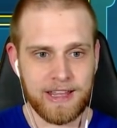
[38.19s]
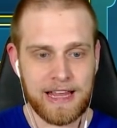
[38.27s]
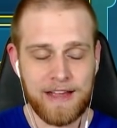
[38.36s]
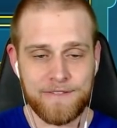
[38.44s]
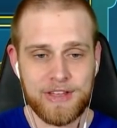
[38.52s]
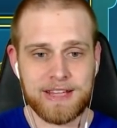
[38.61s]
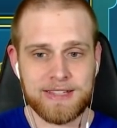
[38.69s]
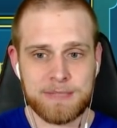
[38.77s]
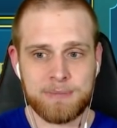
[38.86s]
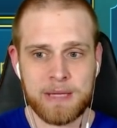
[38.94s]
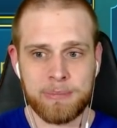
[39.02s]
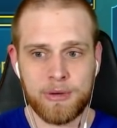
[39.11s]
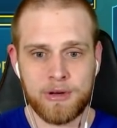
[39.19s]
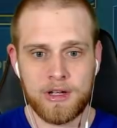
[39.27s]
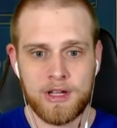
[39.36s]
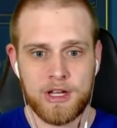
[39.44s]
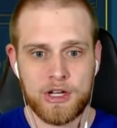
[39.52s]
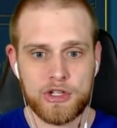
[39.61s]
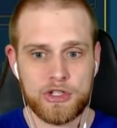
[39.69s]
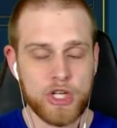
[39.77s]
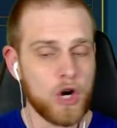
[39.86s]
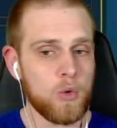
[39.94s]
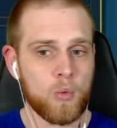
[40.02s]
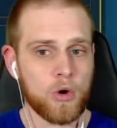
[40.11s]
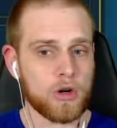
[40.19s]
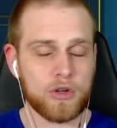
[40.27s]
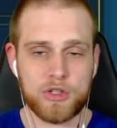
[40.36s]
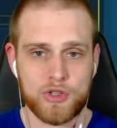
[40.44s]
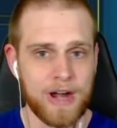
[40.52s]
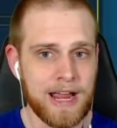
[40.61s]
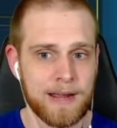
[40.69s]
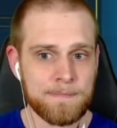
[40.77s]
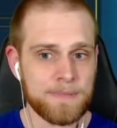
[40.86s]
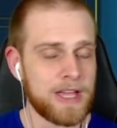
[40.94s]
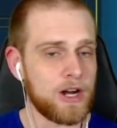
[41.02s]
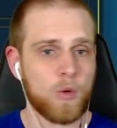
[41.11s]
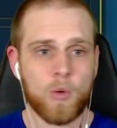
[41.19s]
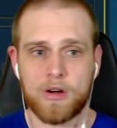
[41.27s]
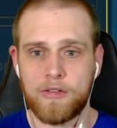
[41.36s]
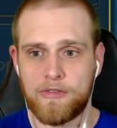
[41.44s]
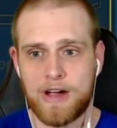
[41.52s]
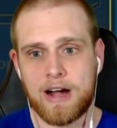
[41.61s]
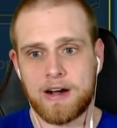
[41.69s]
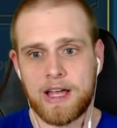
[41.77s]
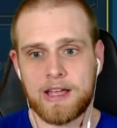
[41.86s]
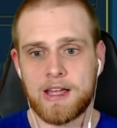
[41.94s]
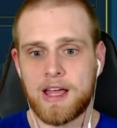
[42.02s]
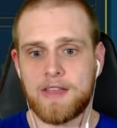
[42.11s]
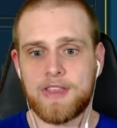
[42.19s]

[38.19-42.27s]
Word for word: Like, I feel like these people don't work on Dragon, they don't work on Fire Knight,